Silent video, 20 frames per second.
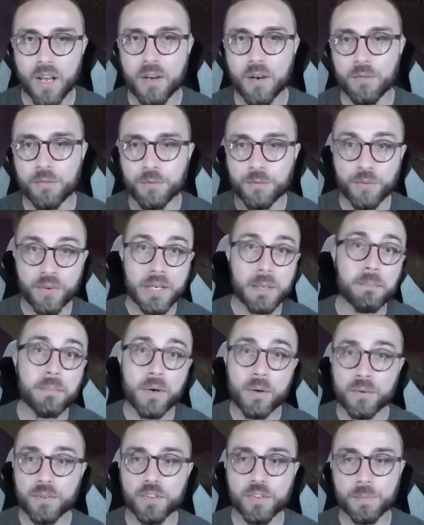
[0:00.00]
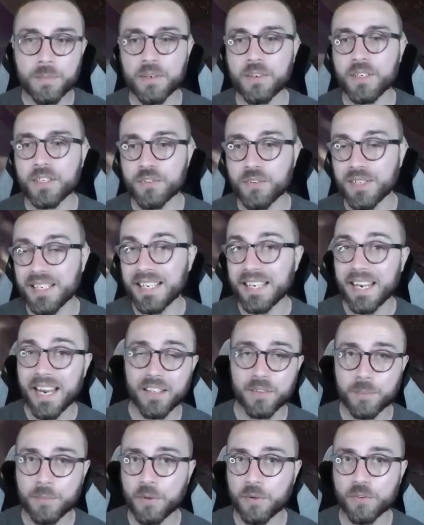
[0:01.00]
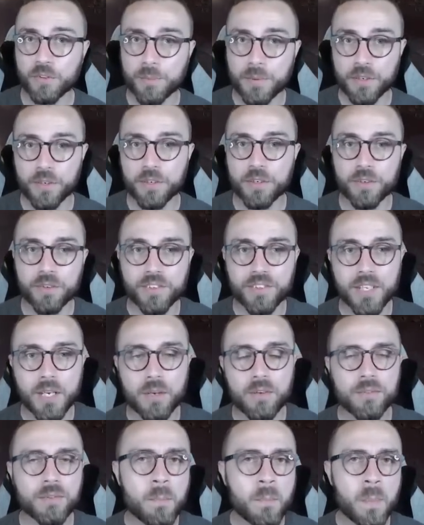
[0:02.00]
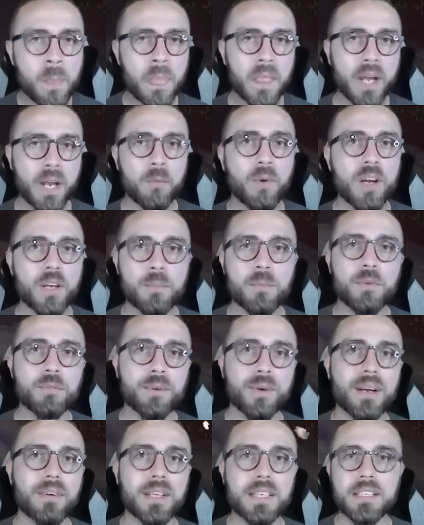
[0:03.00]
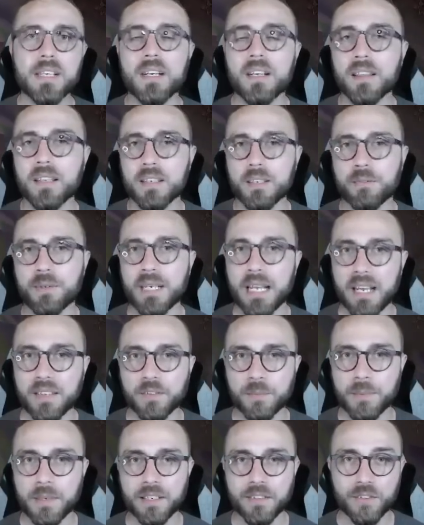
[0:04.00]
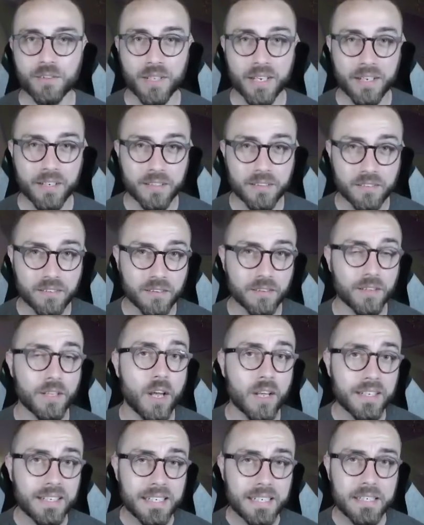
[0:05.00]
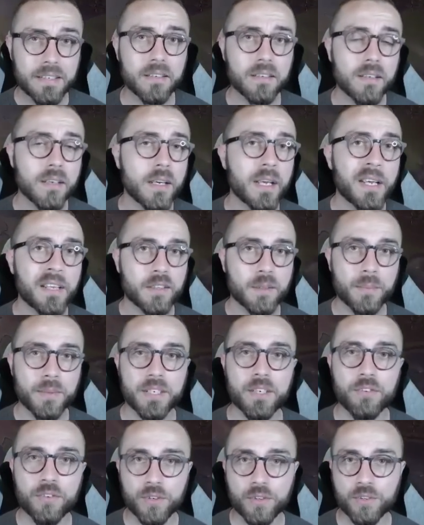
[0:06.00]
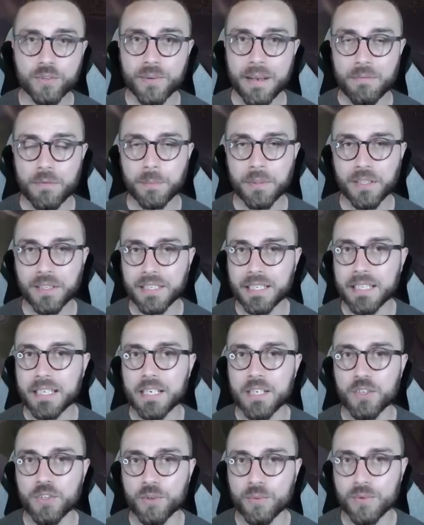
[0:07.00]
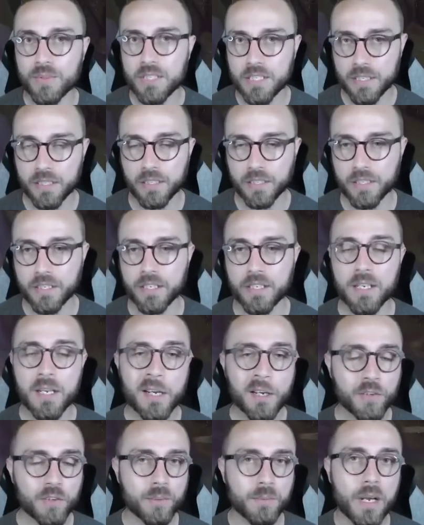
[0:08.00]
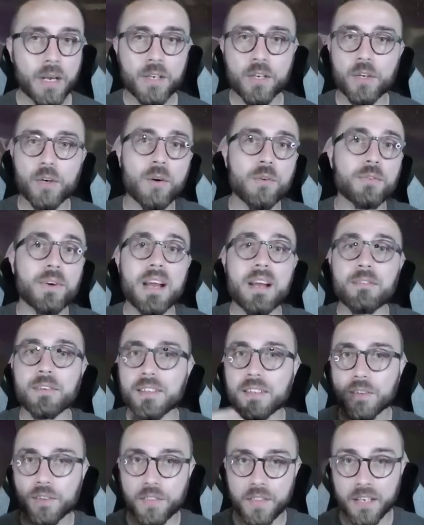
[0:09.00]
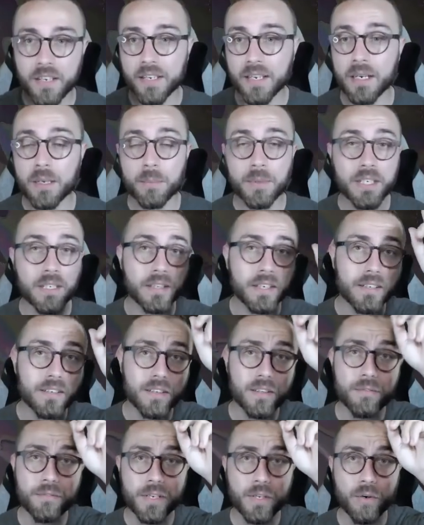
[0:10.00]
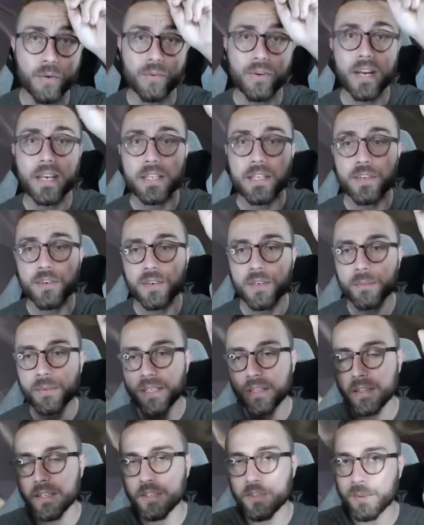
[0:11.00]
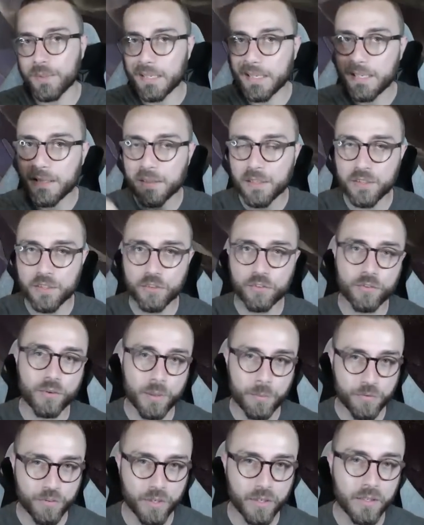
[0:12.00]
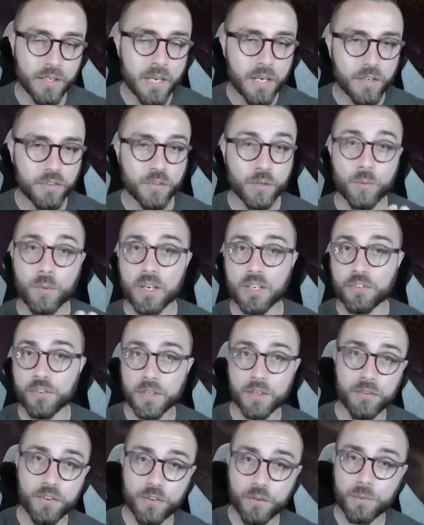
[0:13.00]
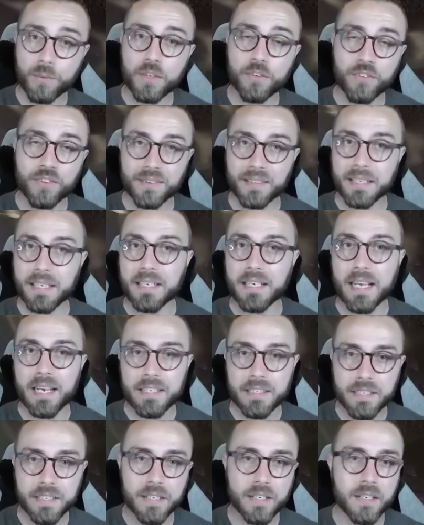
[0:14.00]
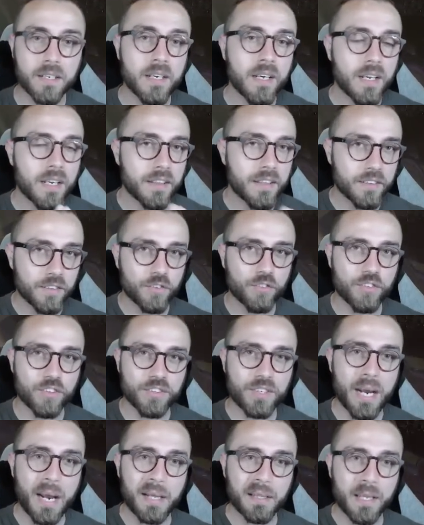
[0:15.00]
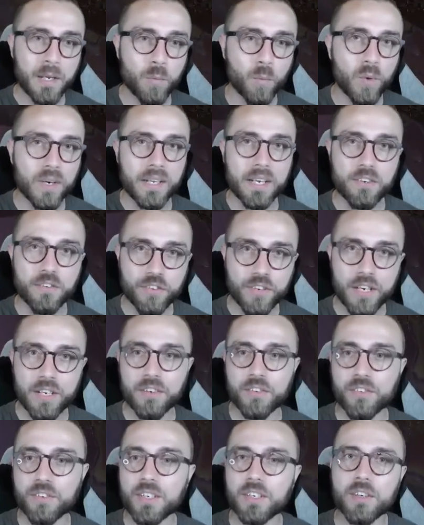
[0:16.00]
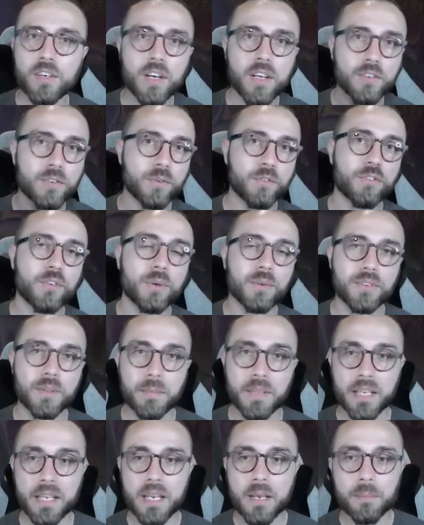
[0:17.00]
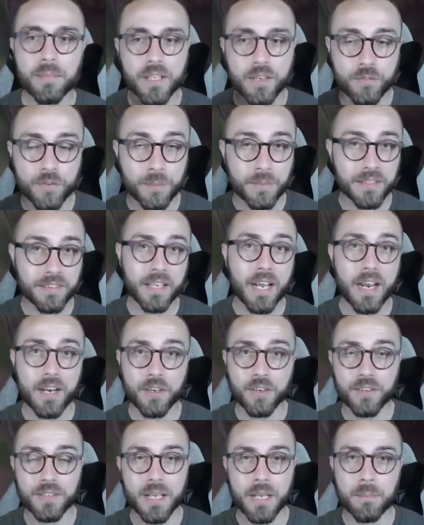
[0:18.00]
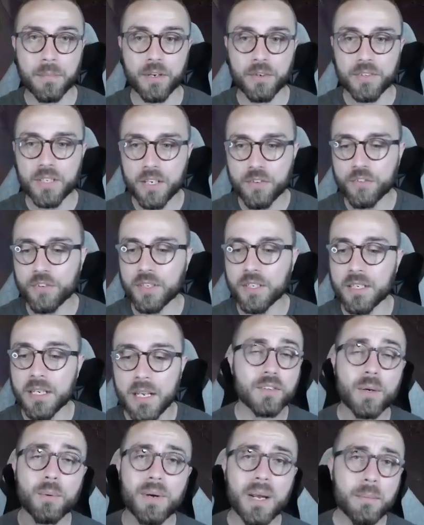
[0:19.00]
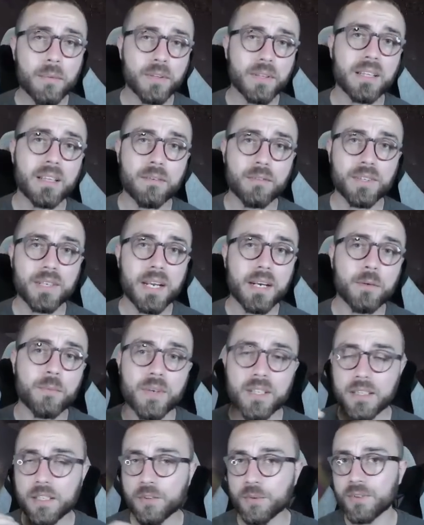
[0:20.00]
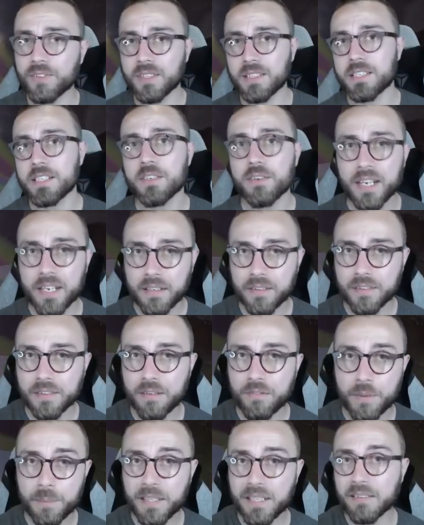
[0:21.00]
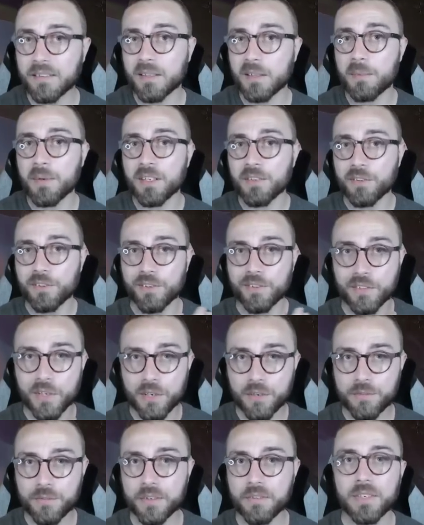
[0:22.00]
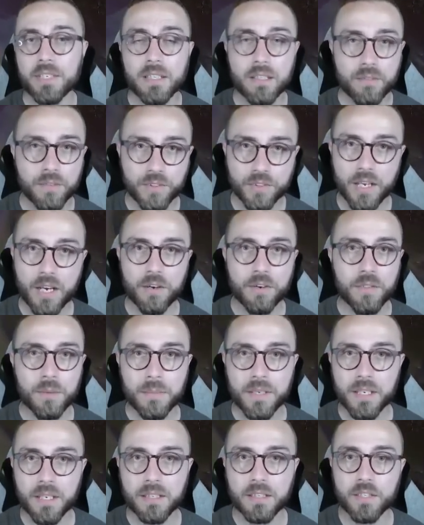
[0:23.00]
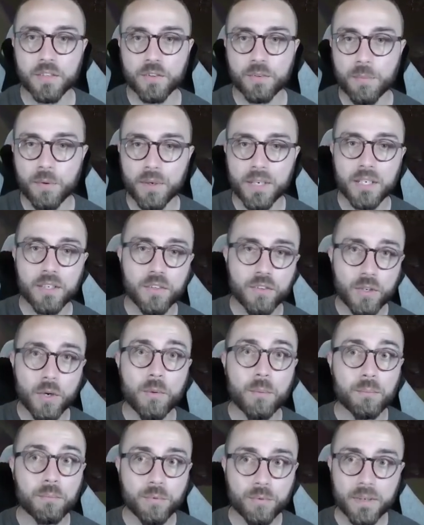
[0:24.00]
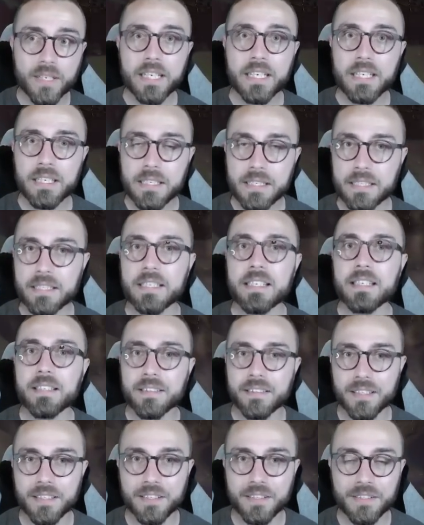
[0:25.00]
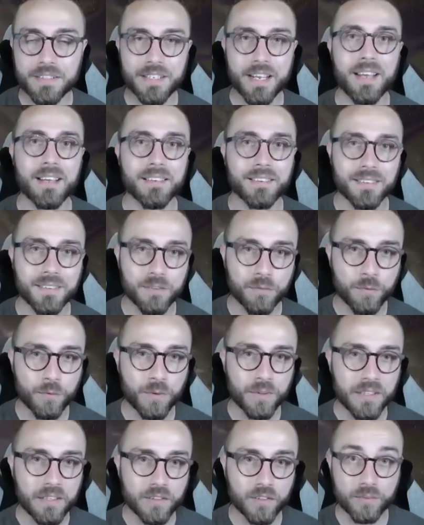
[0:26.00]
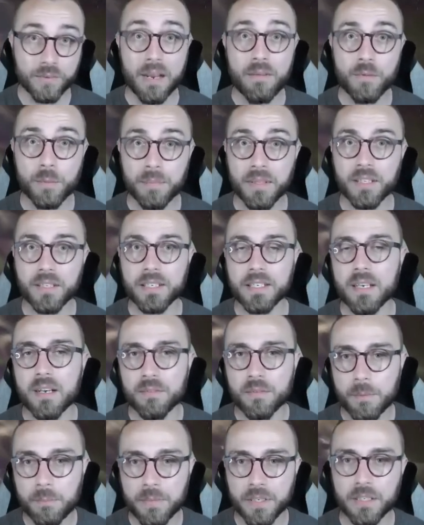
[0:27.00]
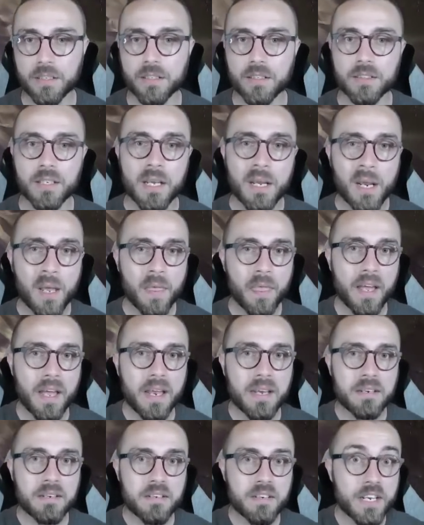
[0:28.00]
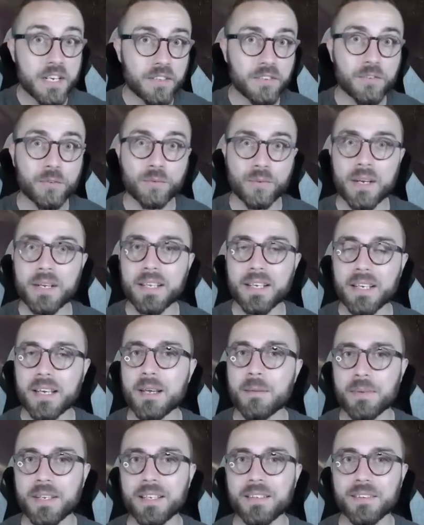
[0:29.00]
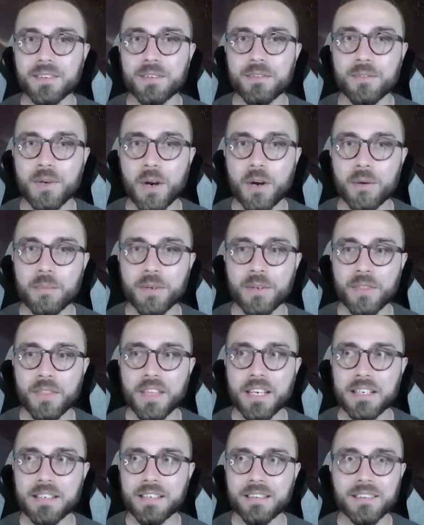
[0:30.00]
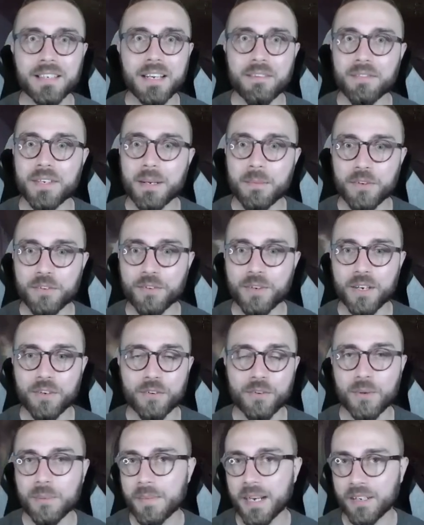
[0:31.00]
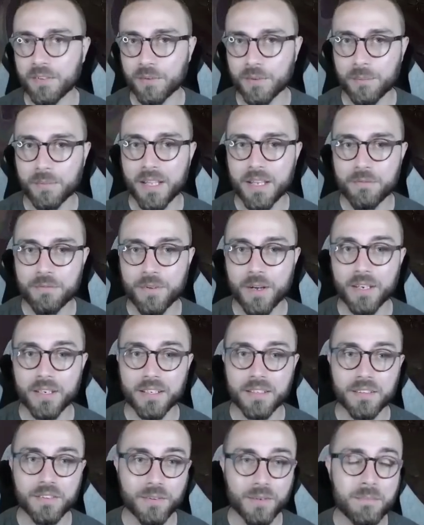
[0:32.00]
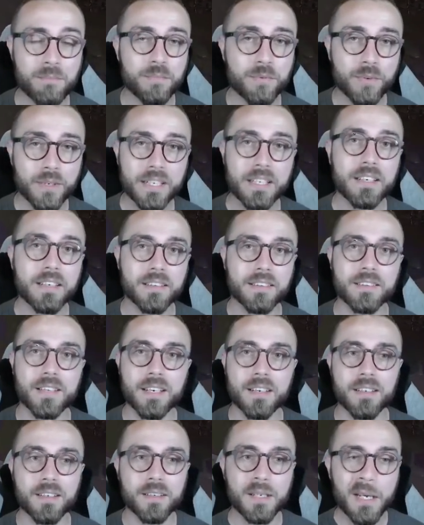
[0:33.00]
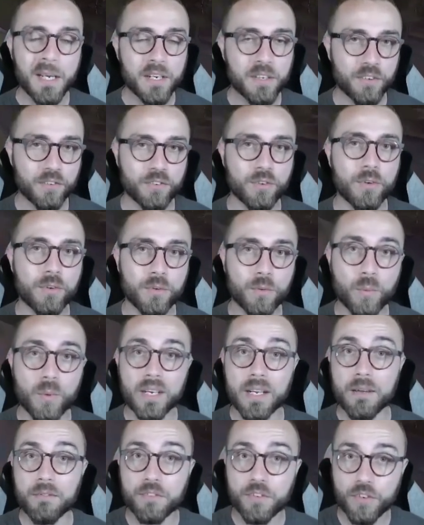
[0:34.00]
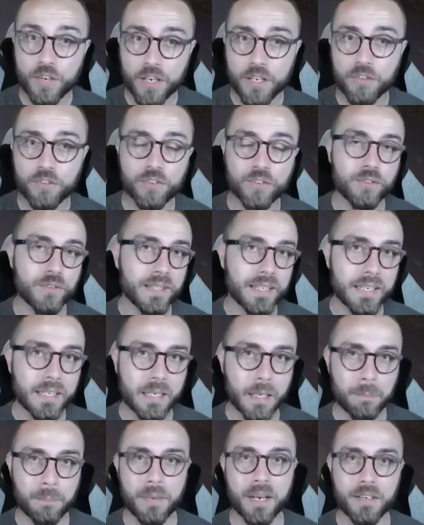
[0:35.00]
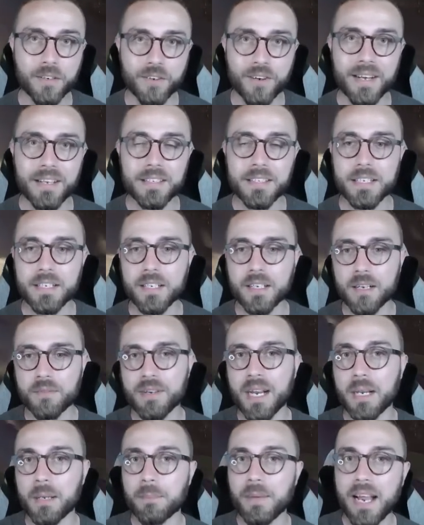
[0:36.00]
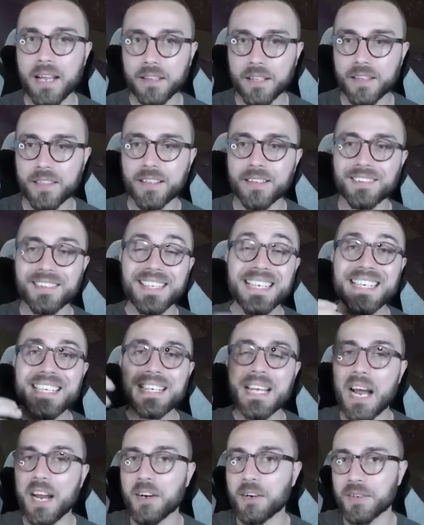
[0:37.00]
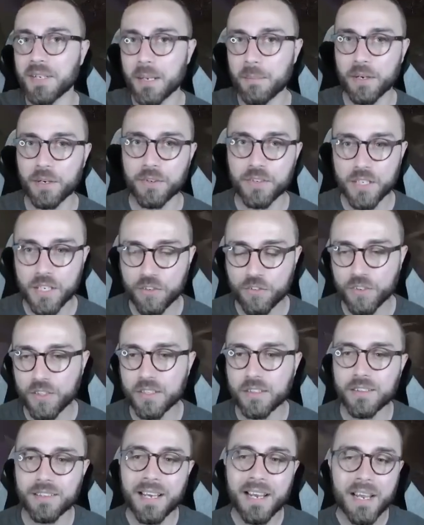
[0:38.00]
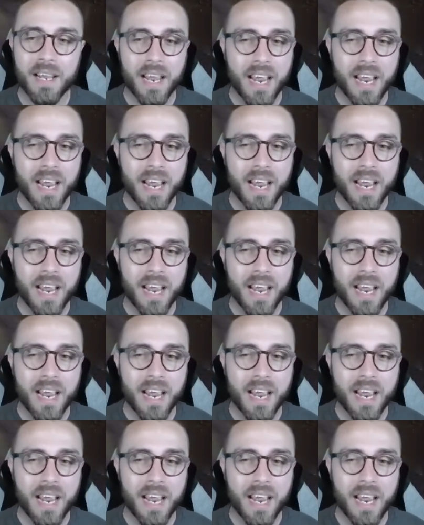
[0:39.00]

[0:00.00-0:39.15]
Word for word: of free Bone Spirit. You can cast Bone Spirit yourself, I wanted to move around a ton of the different aspects so I could slot in some additional survivability and utility. So I'm not going to go over every single thing again. I'm going to link to the video right here and I'm going to link to it in the description. So you can watch the original one just to get an idea. This is just to highlight what I changed and to also show some of the gameplay from this higher Nightmare dungeon. So I'm only level 91. This was a tier 87. It means that the monsters are 50 levels higher than me at this point. So pretty decent test for the survivability of a build that is running a piece of armor that doesn't have damage reduction or maximum life on it. So I'm pretty excited to show you what I've changed so you can get better idea of how to pilot this in higher nightmare dungeons.